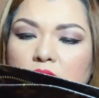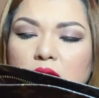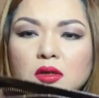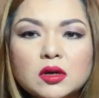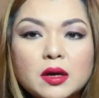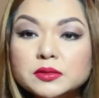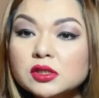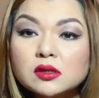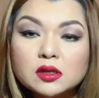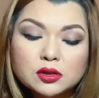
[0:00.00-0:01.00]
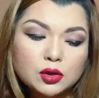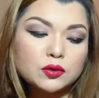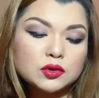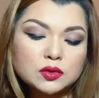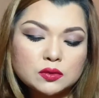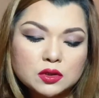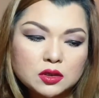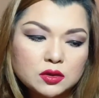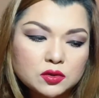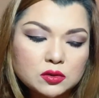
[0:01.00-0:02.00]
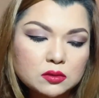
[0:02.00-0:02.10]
So I'm just gonna go to the